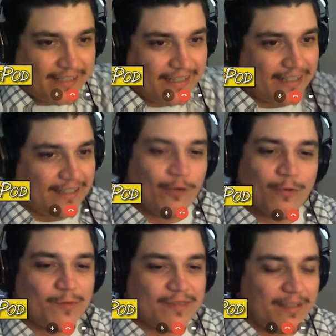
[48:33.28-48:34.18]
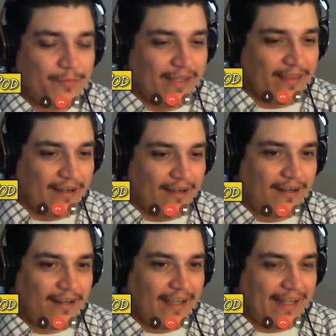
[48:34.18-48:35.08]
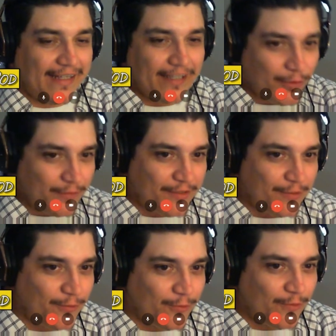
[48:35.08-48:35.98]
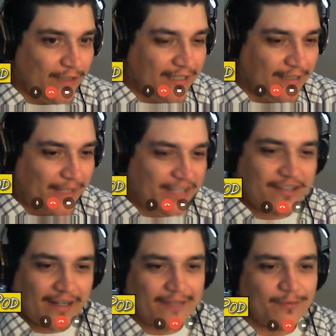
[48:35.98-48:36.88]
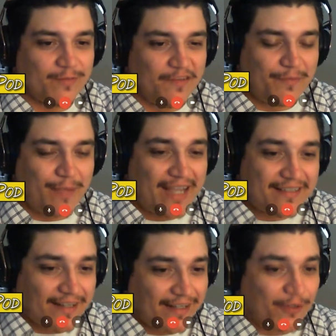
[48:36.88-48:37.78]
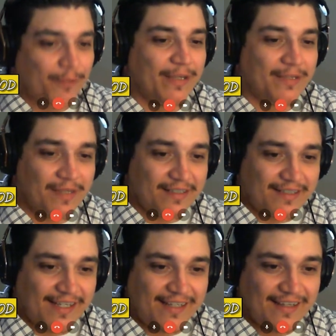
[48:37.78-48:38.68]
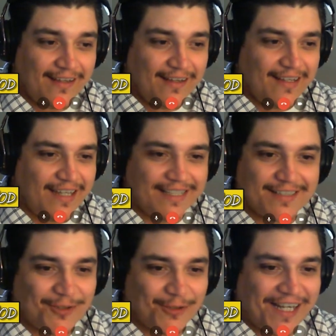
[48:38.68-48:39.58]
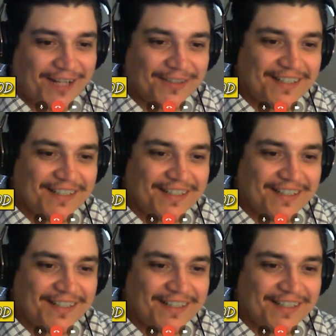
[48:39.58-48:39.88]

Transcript: that no one was going to be there, and I go to I check in with MoviePass, and I go to pick my seat, and it's sold out.